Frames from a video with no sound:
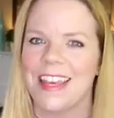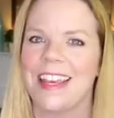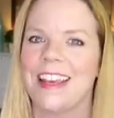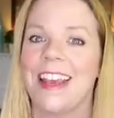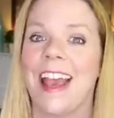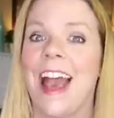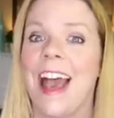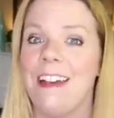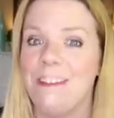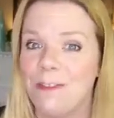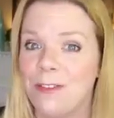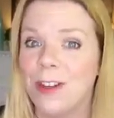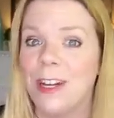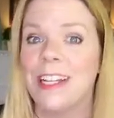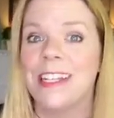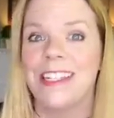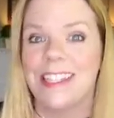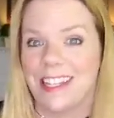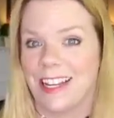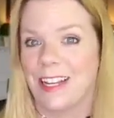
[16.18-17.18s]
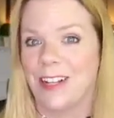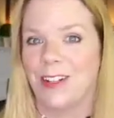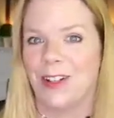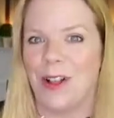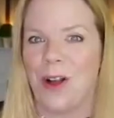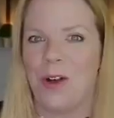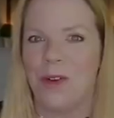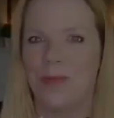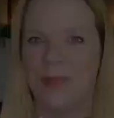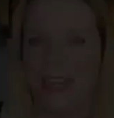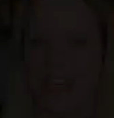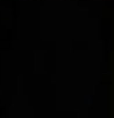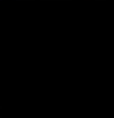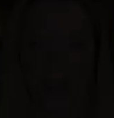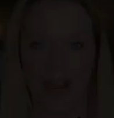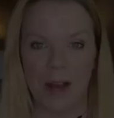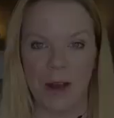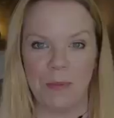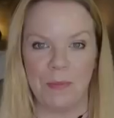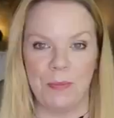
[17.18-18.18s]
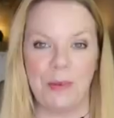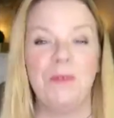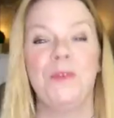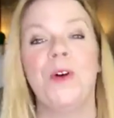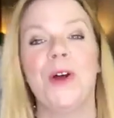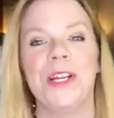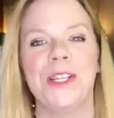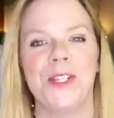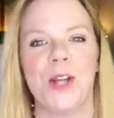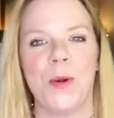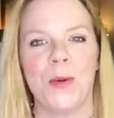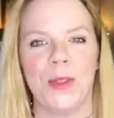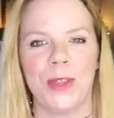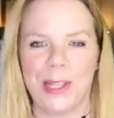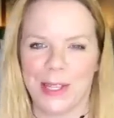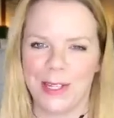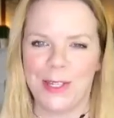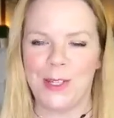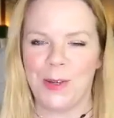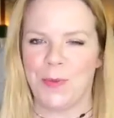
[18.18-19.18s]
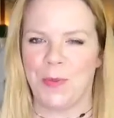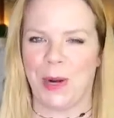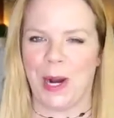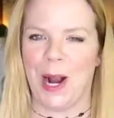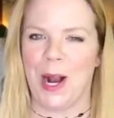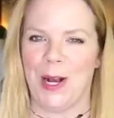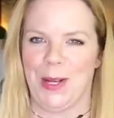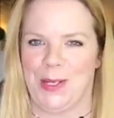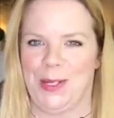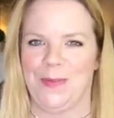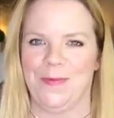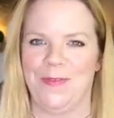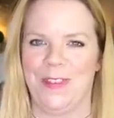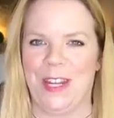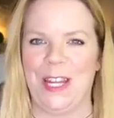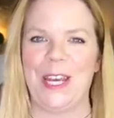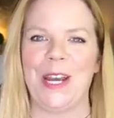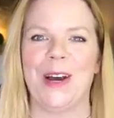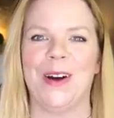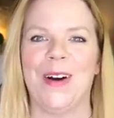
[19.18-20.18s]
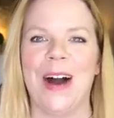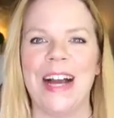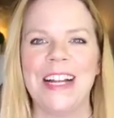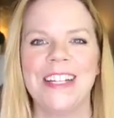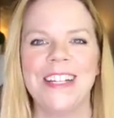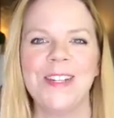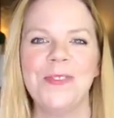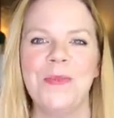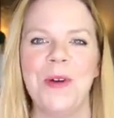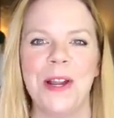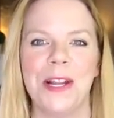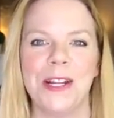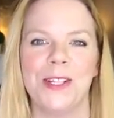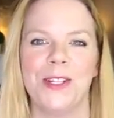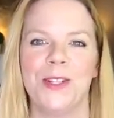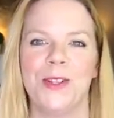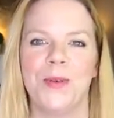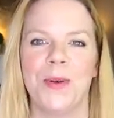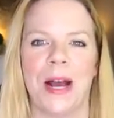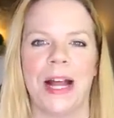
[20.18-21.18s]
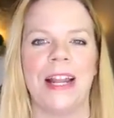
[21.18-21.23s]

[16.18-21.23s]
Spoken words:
think every single home needs. Before I start with this super awesome video, I just wanted to do